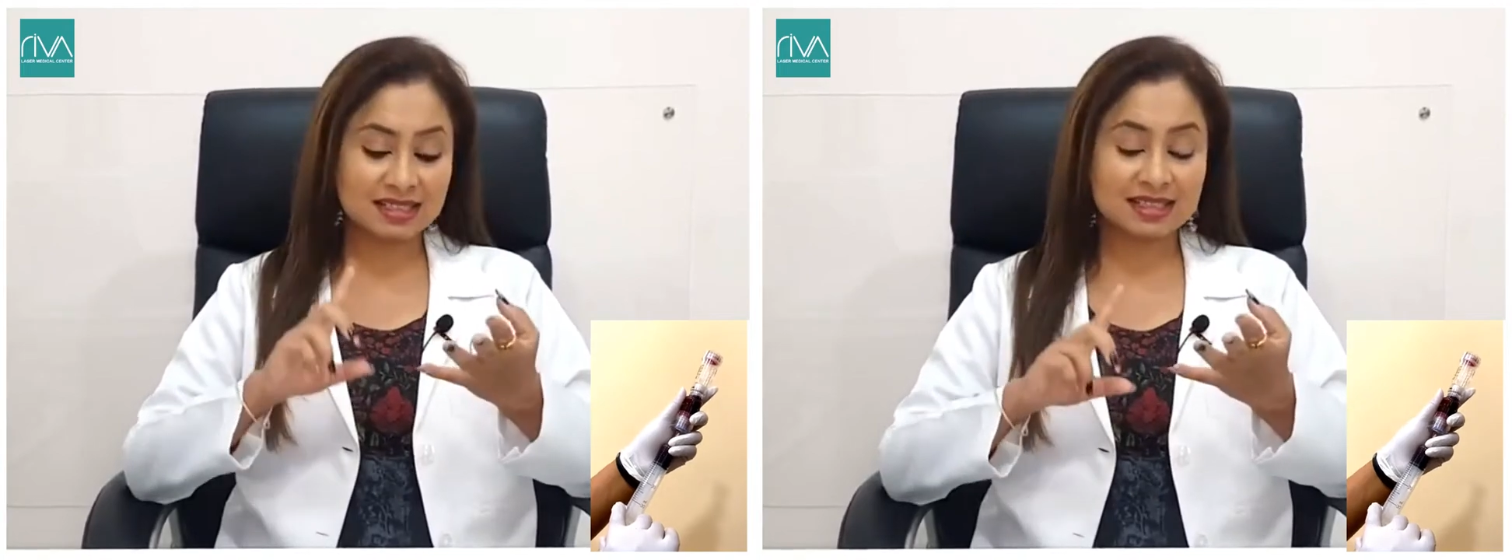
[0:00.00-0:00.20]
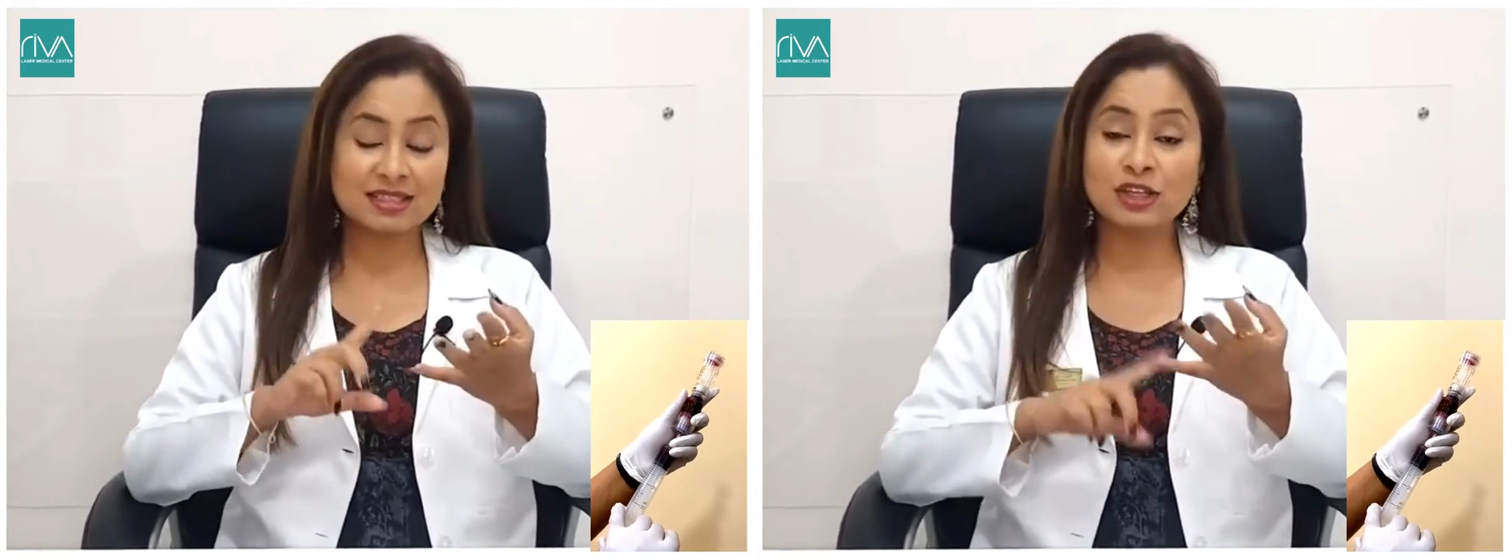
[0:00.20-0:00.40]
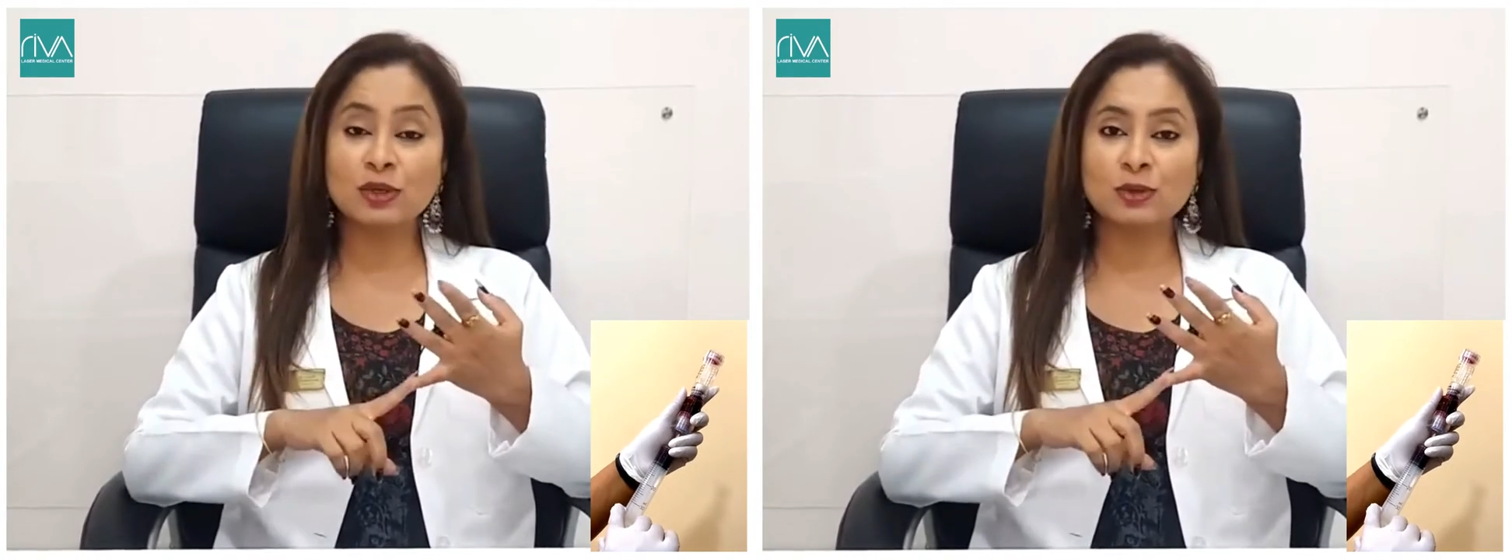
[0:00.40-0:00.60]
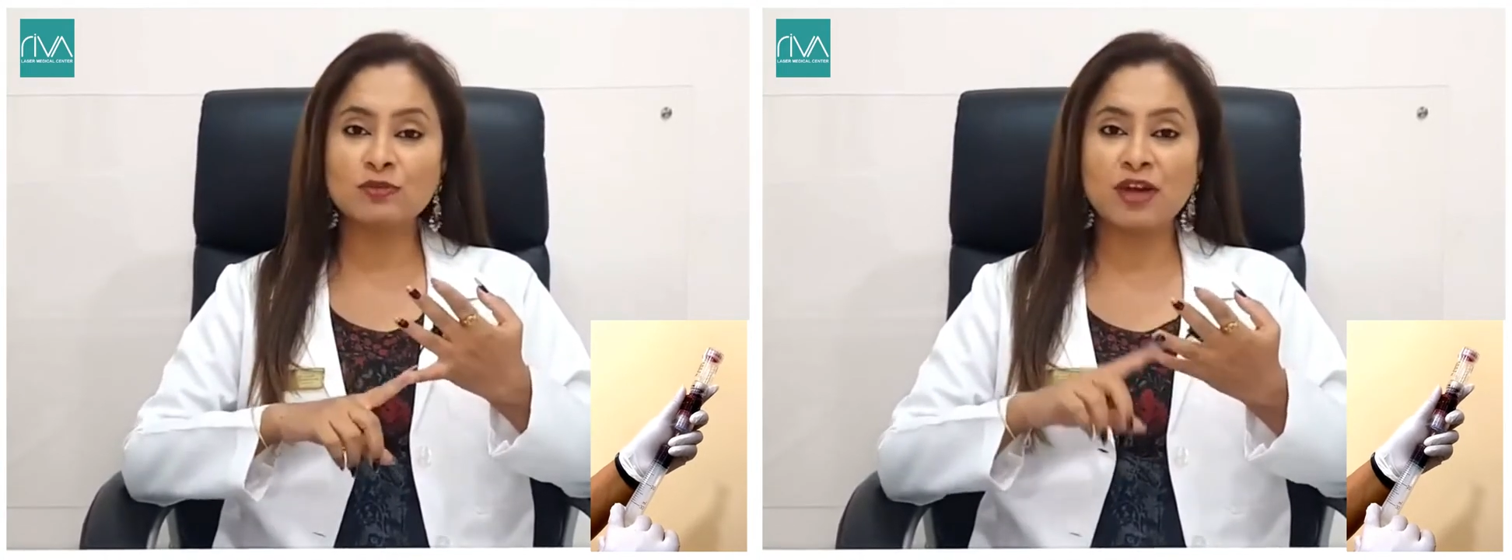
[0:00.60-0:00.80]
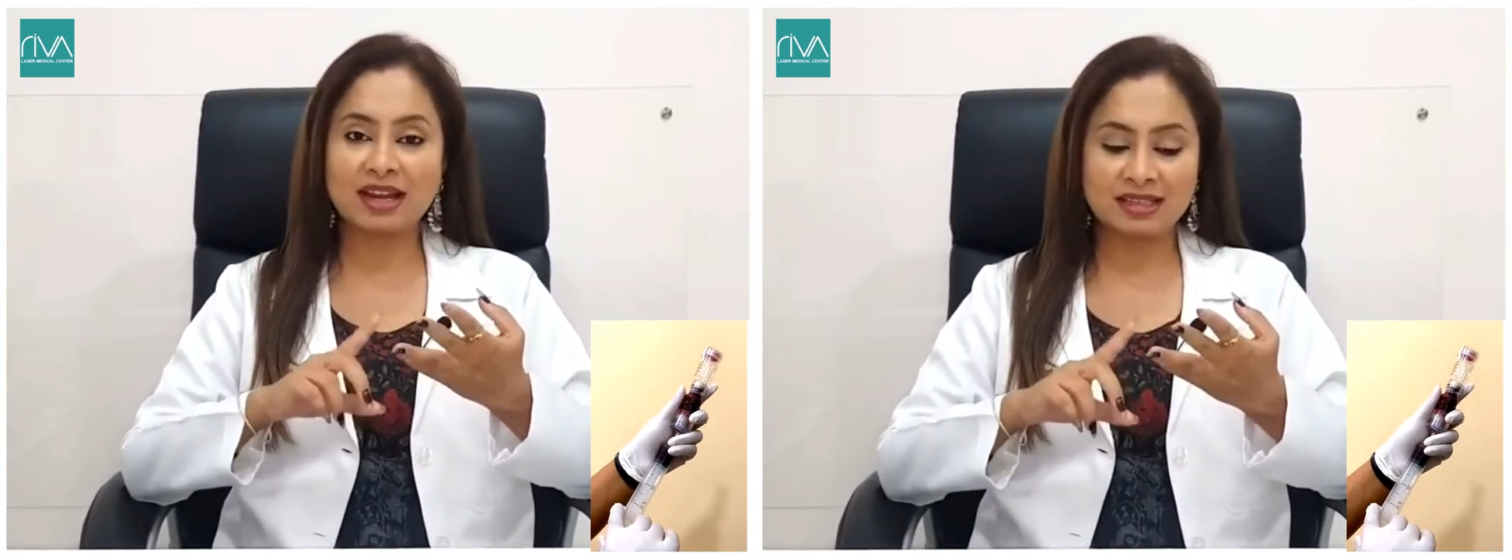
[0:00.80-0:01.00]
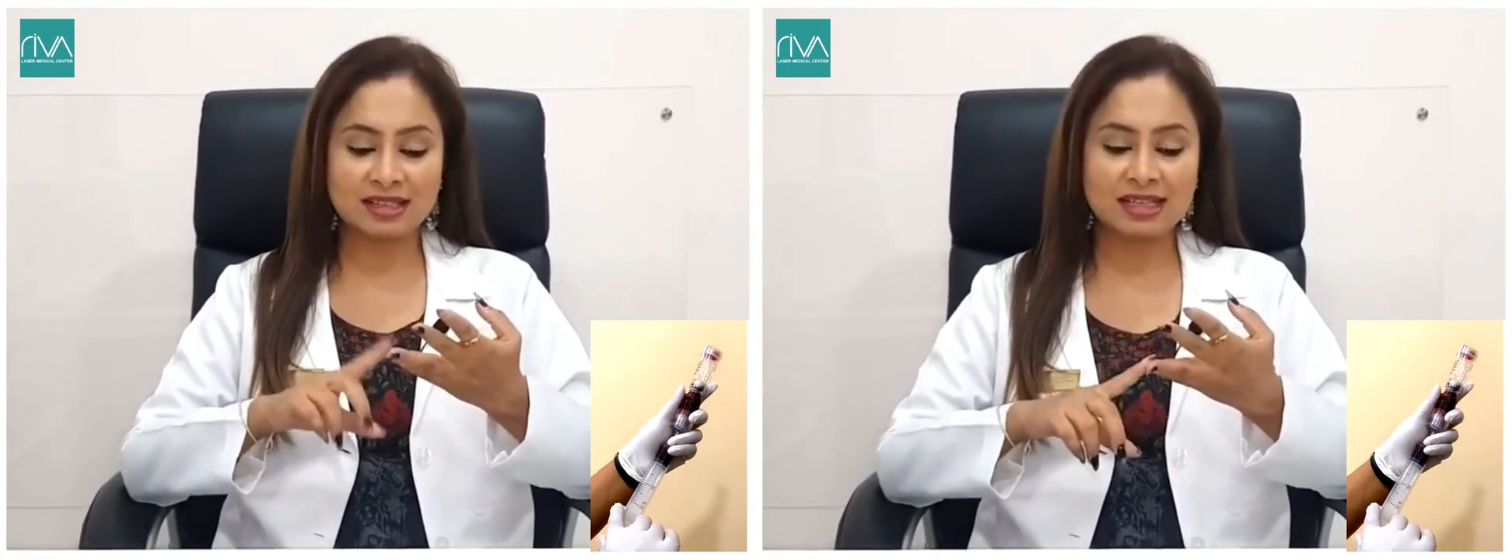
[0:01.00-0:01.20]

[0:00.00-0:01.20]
that is a growth factor,